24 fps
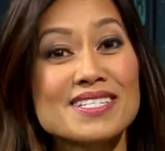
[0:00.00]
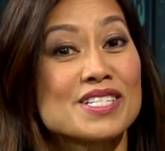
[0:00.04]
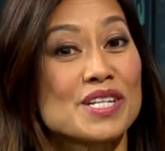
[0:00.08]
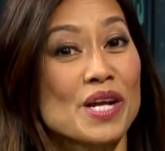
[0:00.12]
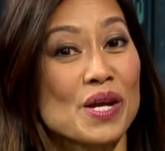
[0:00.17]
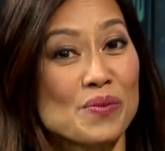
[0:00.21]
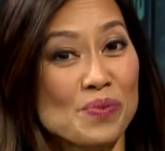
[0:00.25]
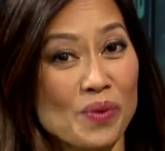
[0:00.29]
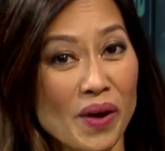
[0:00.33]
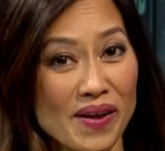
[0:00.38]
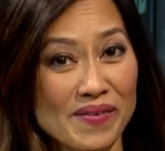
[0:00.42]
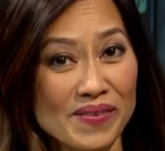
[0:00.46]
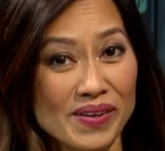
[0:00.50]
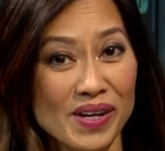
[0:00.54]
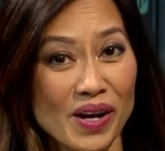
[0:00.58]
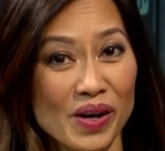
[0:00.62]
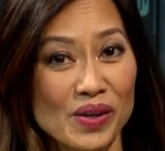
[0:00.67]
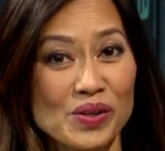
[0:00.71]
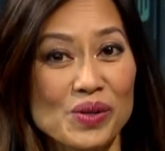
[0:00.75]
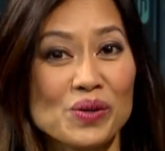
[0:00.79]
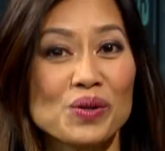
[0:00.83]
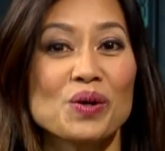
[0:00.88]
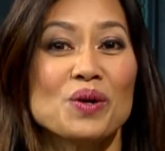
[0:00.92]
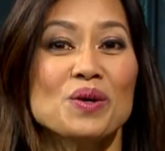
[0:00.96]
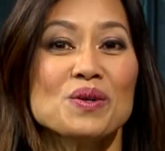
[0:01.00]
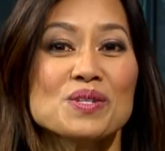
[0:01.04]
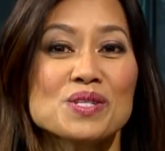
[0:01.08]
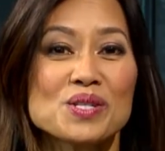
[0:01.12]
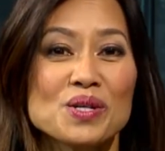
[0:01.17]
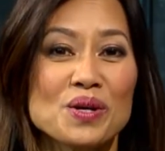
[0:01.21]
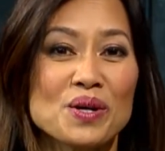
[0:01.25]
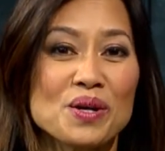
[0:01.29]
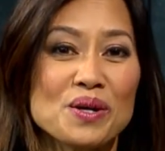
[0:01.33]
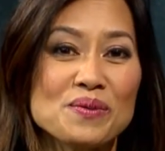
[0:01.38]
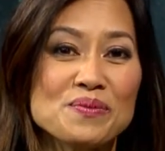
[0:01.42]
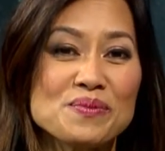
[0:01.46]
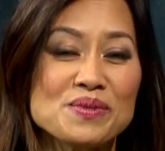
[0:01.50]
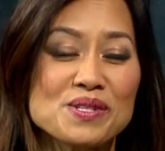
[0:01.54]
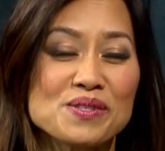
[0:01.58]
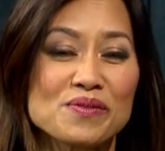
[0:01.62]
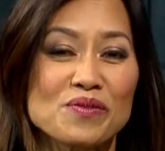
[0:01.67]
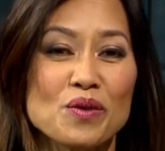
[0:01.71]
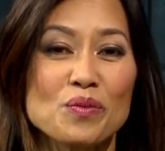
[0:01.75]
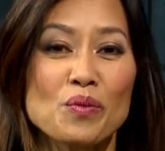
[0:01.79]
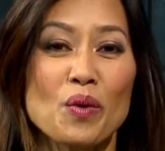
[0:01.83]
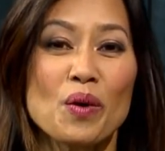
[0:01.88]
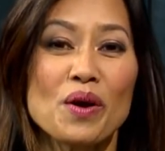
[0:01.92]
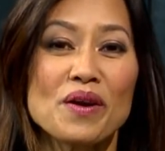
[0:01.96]
Stay private on your own terms.
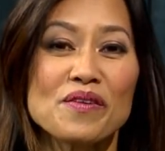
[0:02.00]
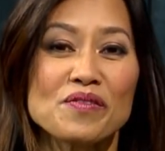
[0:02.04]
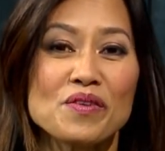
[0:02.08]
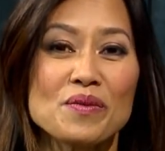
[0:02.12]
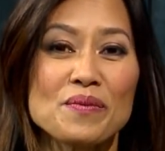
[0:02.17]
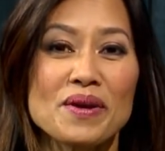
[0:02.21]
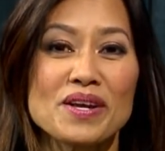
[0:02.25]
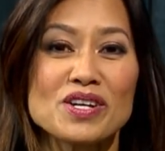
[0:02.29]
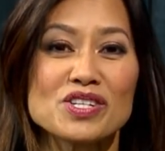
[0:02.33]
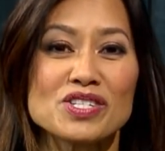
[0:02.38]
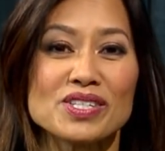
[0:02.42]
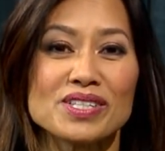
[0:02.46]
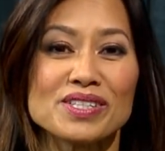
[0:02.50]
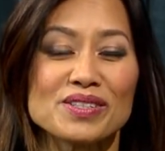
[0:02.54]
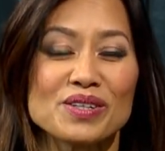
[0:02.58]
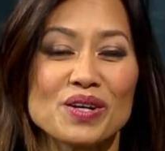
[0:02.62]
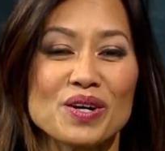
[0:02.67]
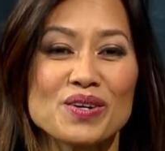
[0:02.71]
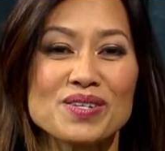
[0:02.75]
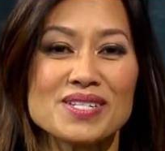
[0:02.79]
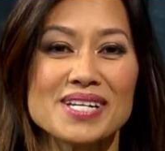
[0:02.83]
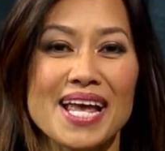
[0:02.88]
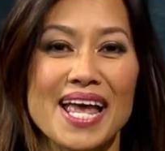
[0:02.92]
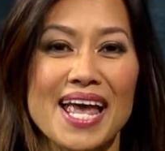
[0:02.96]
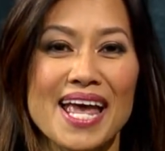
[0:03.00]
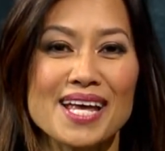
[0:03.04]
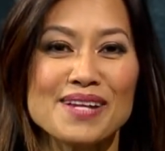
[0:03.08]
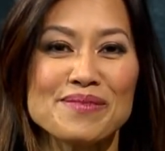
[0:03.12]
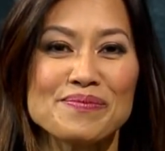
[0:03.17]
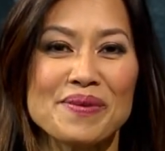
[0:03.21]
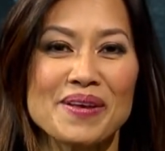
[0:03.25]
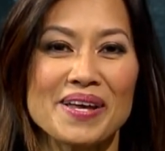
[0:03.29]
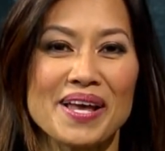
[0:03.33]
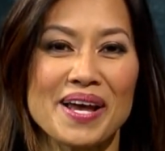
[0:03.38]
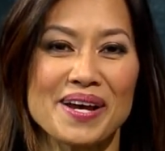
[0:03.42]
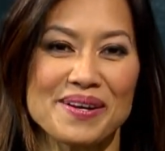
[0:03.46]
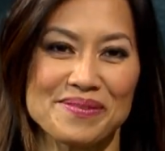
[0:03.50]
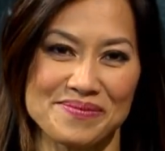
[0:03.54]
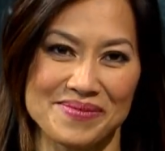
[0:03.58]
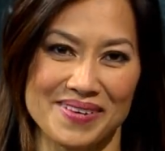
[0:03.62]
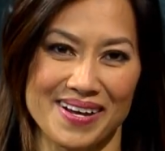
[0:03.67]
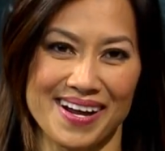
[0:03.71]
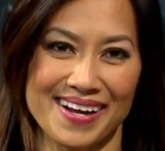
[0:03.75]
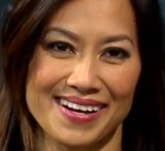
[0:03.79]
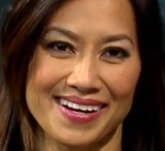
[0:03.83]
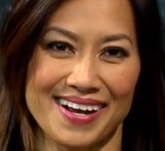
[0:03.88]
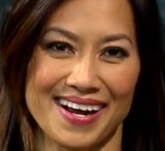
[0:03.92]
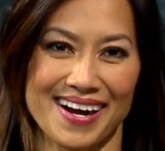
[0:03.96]
For more information, go to
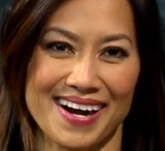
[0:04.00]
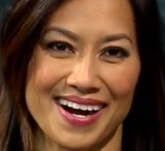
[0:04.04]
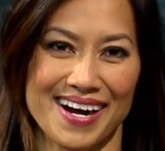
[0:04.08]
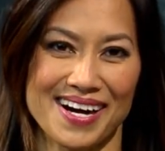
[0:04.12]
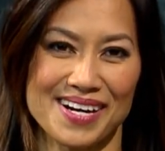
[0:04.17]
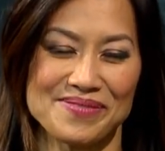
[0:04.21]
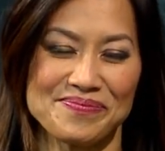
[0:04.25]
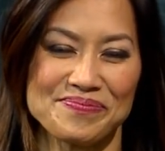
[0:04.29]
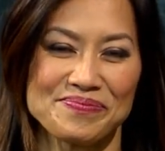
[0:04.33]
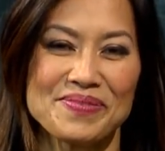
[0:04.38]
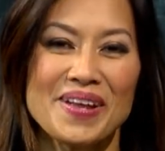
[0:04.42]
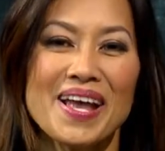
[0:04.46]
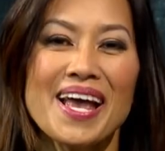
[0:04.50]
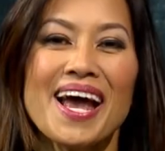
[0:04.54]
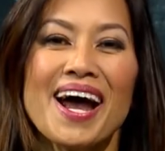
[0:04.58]
npm.com.